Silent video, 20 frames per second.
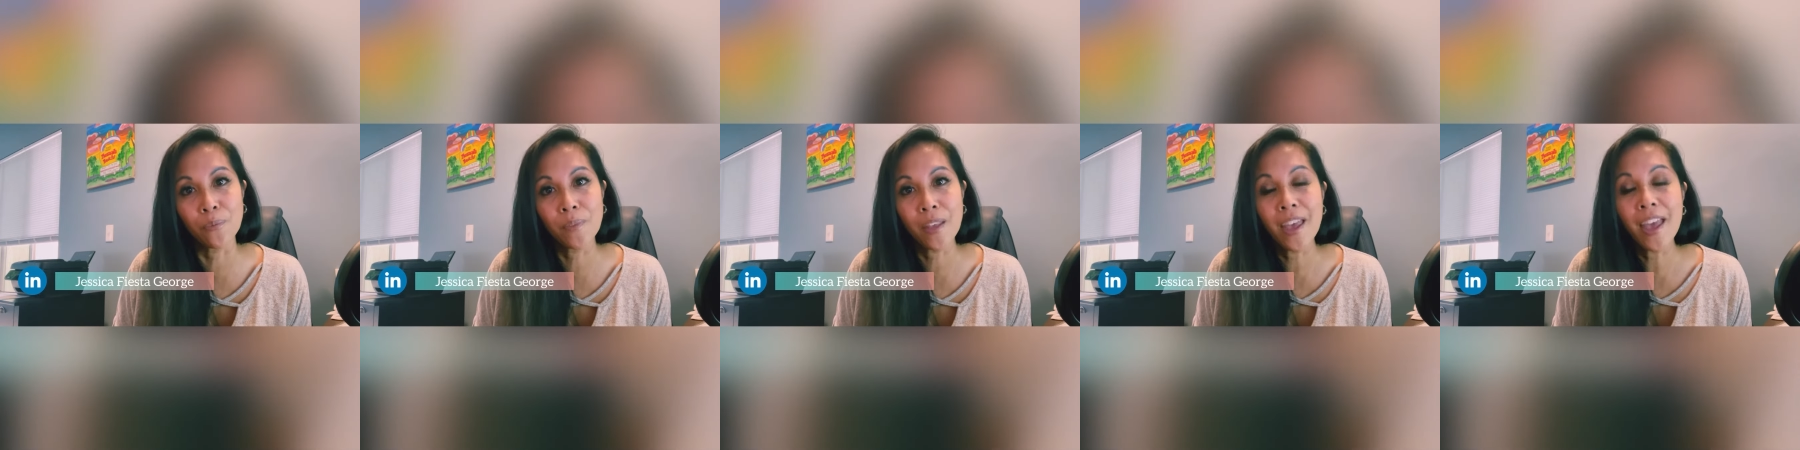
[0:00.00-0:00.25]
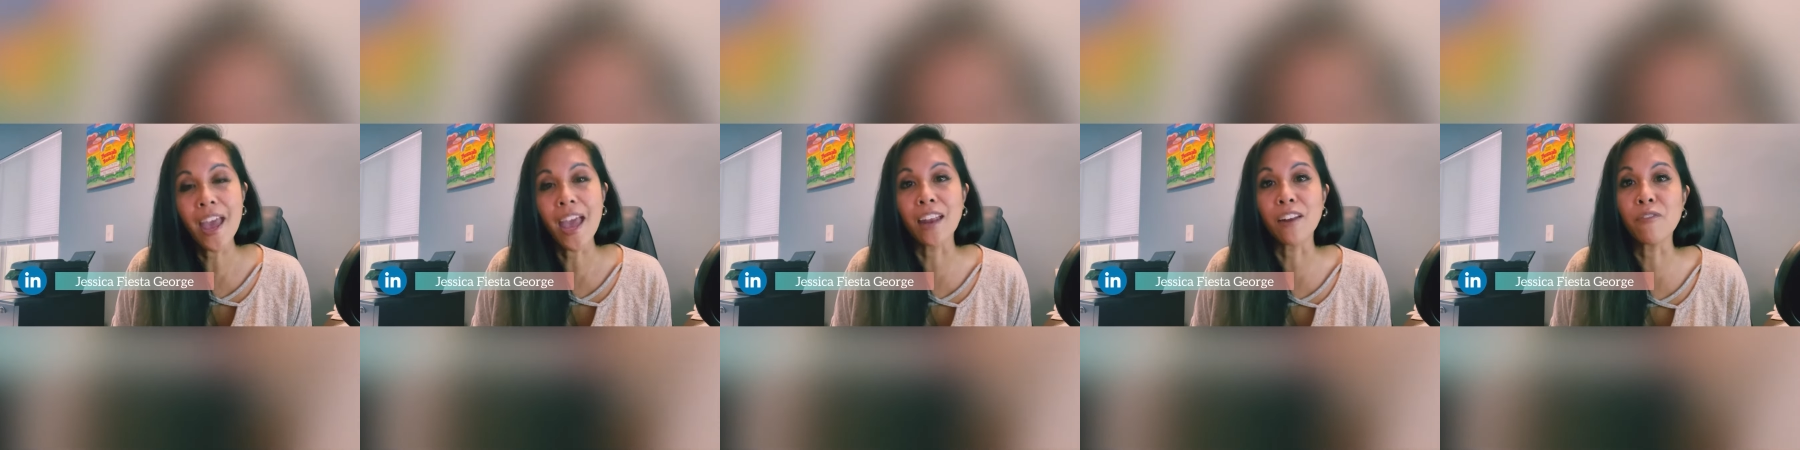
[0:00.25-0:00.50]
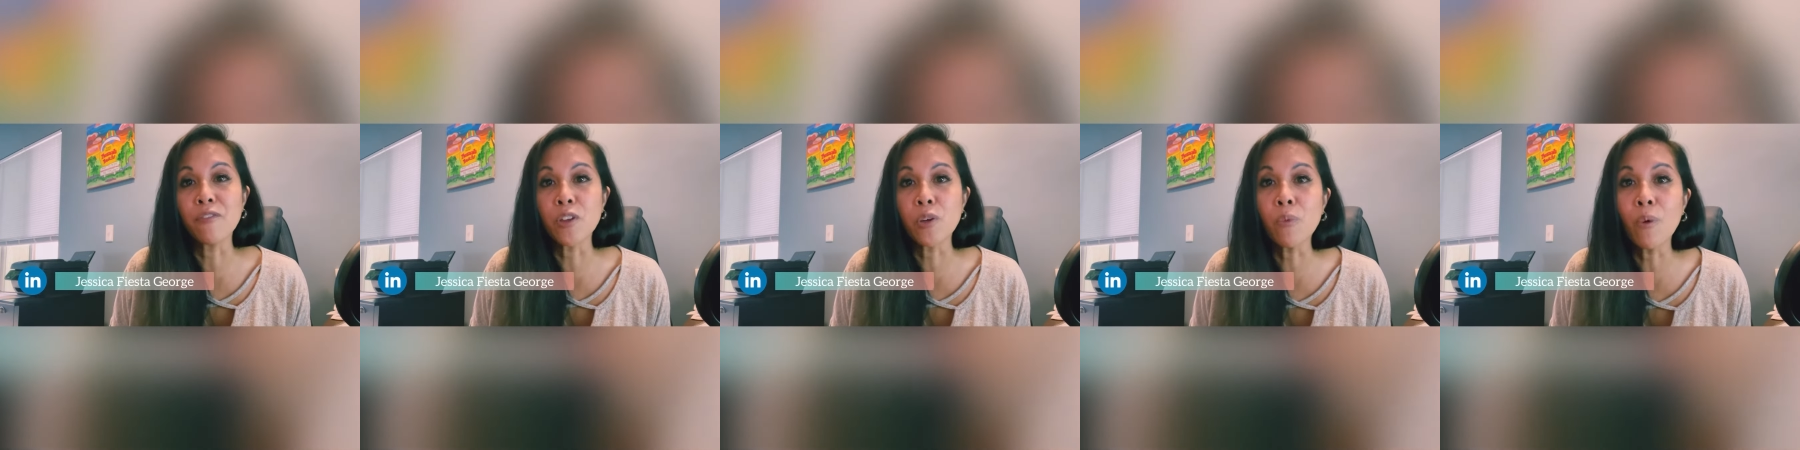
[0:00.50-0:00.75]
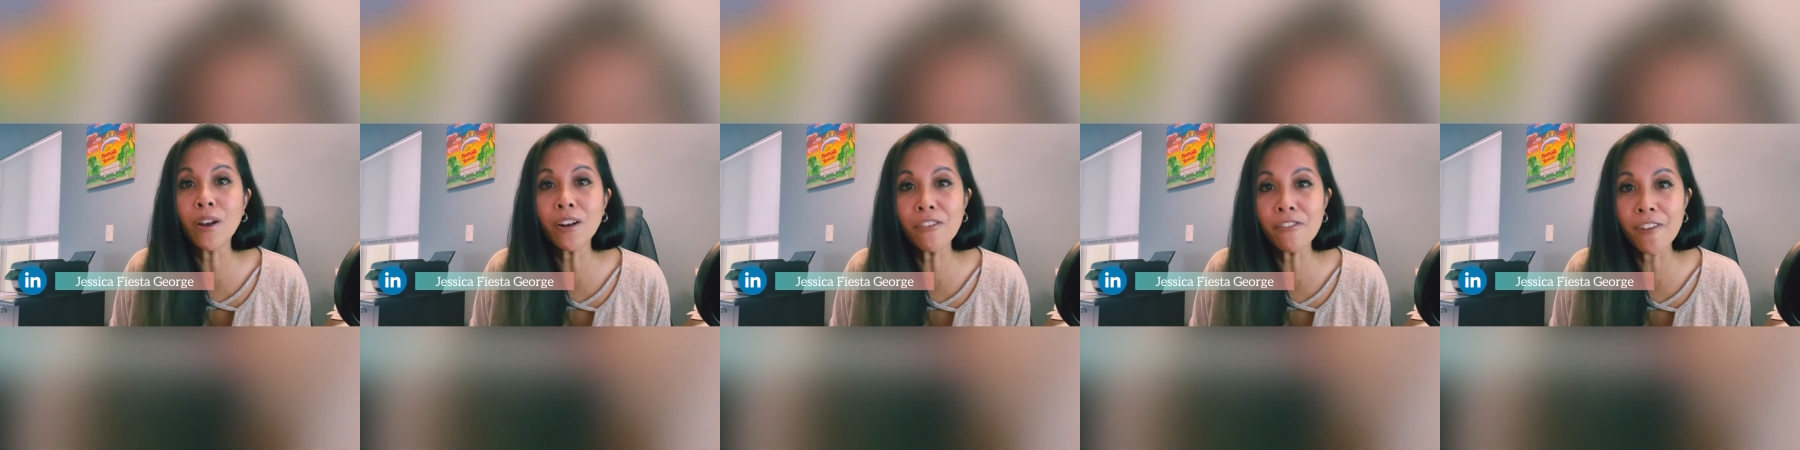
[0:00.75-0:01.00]
And if you
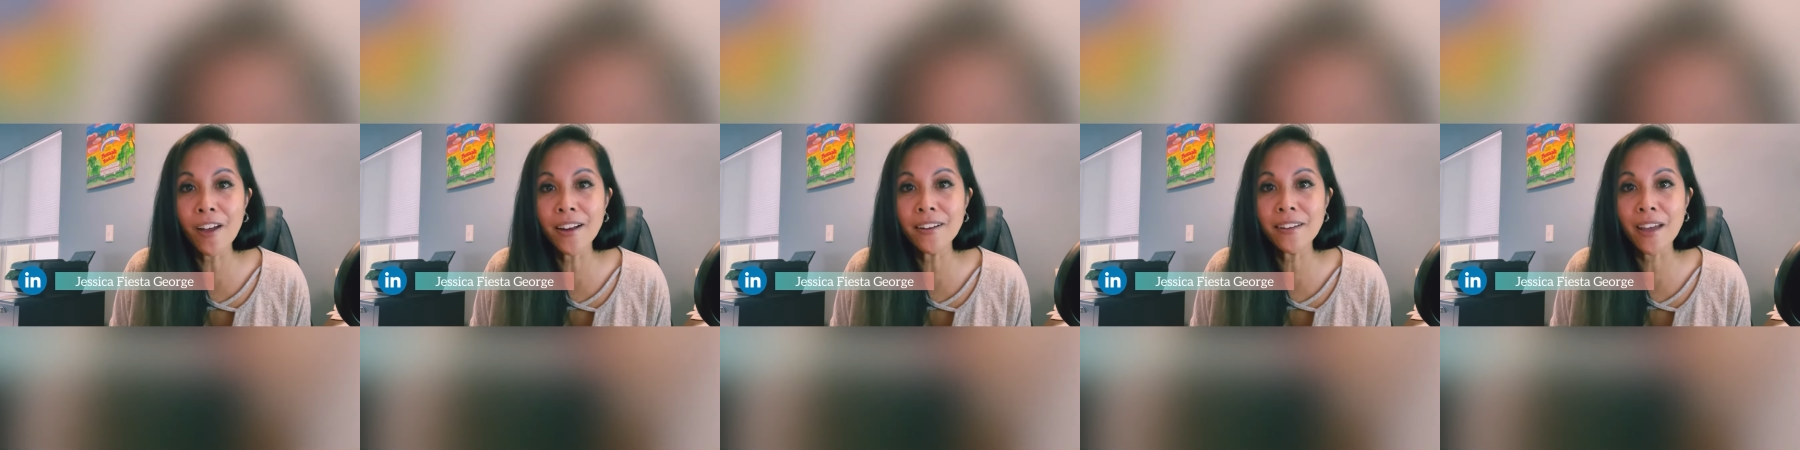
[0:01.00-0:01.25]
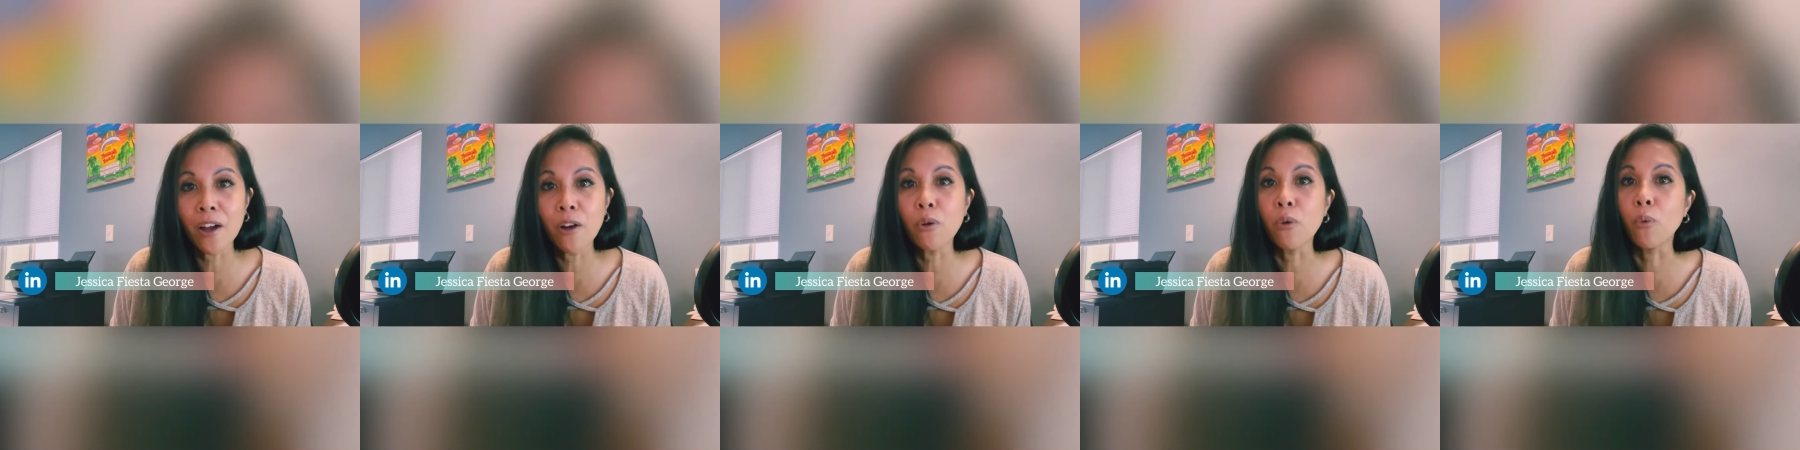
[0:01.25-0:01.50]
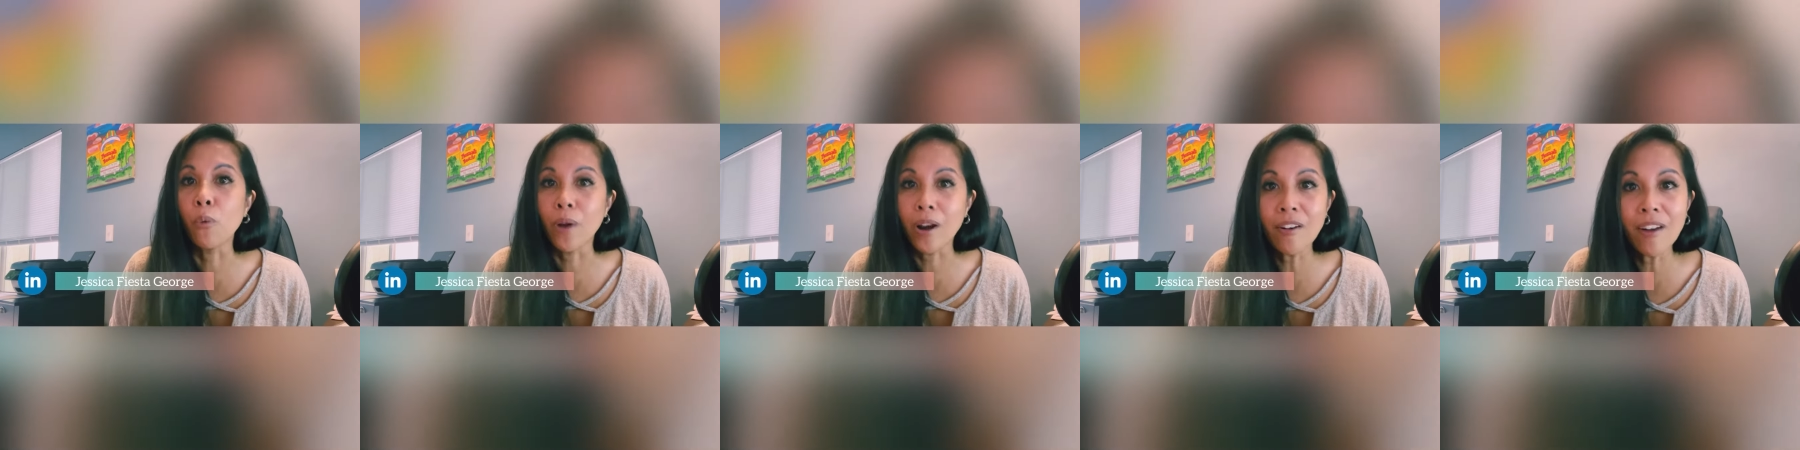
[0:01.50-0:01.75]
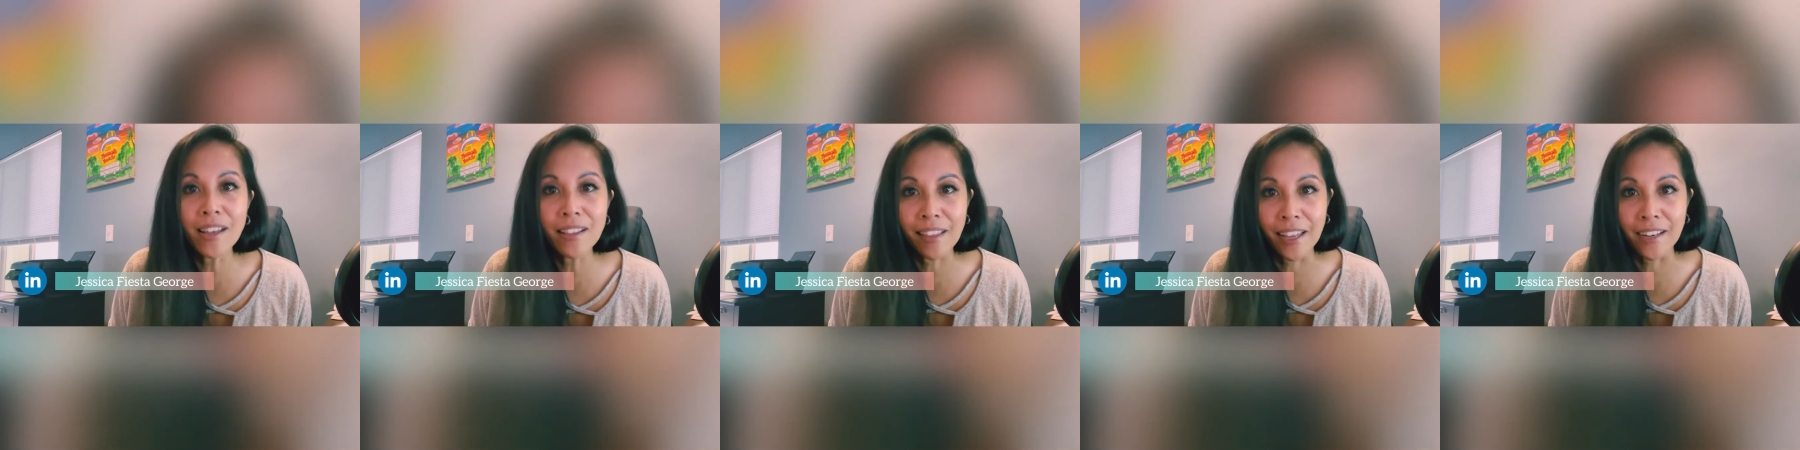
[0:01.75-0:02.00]
want to find out where
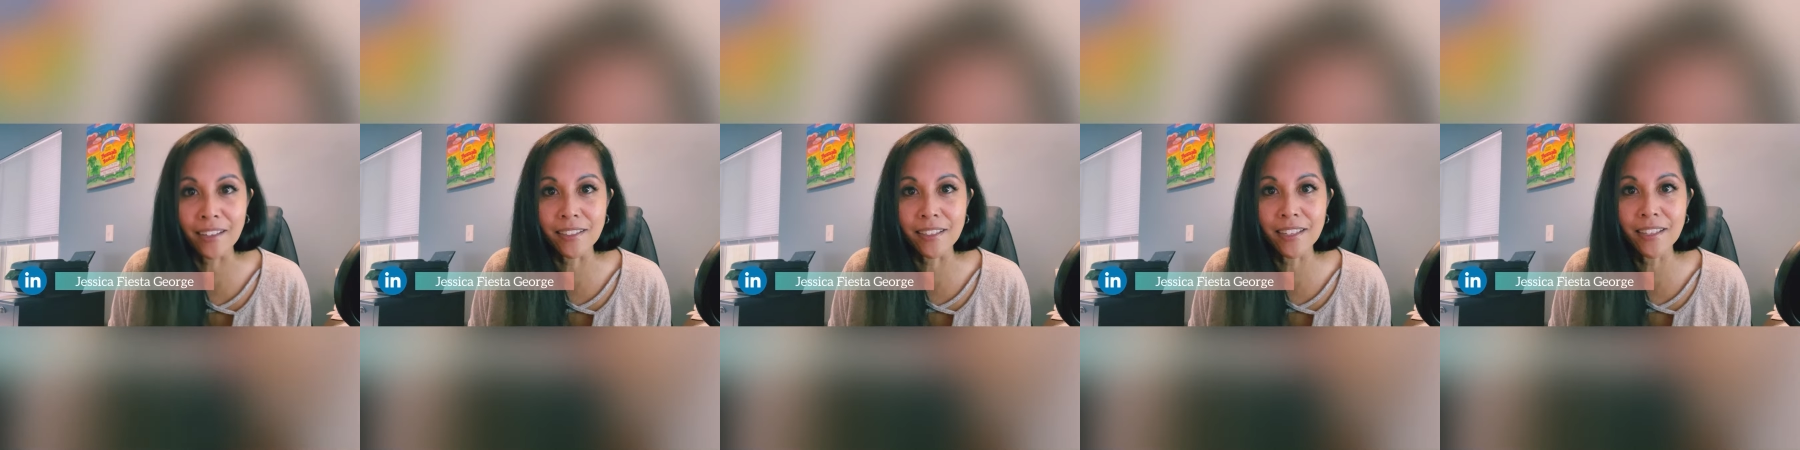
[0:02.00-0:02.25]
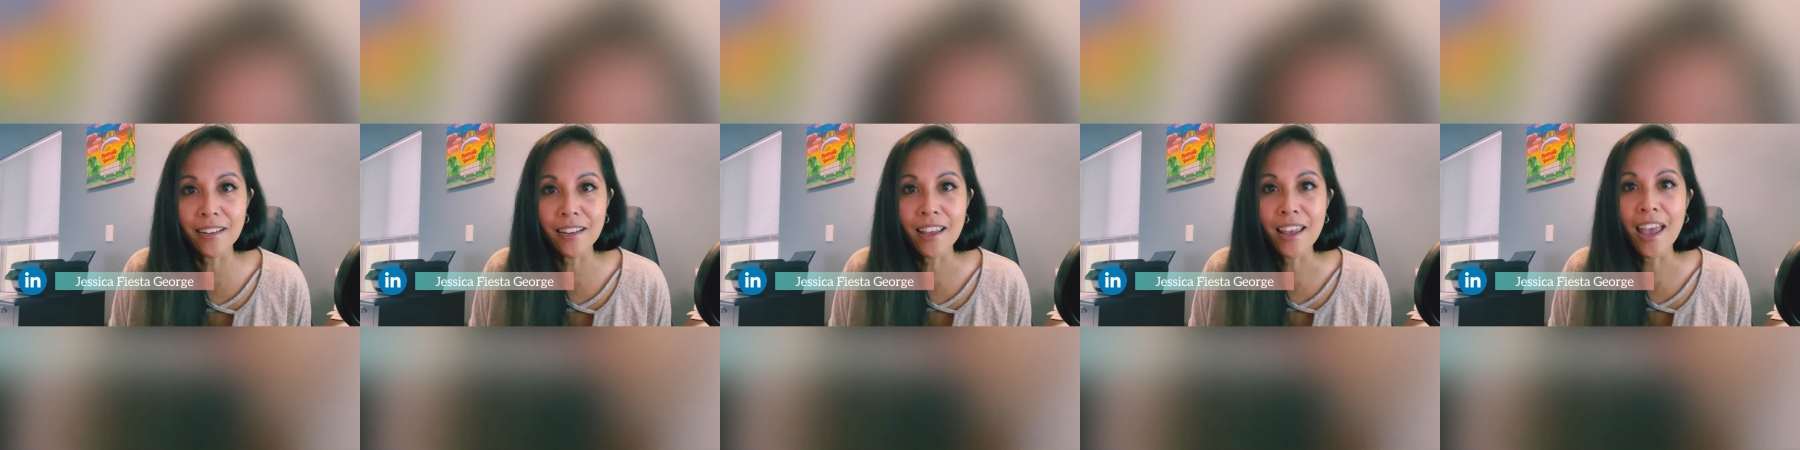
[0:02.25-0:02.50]
I landed